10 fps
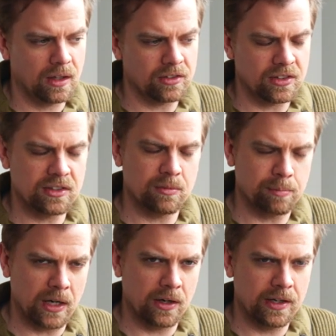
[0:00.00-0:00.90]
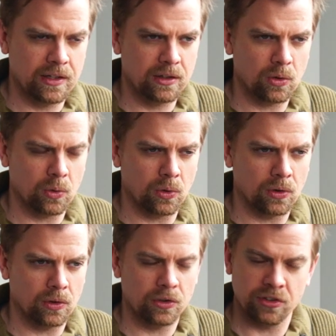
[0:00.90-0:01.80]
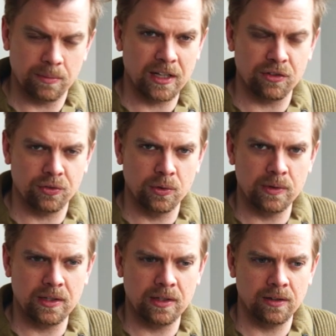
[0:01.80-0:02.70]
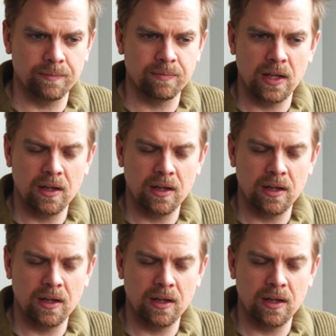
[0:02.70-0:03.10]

sense of berry or some kind of fruit in here,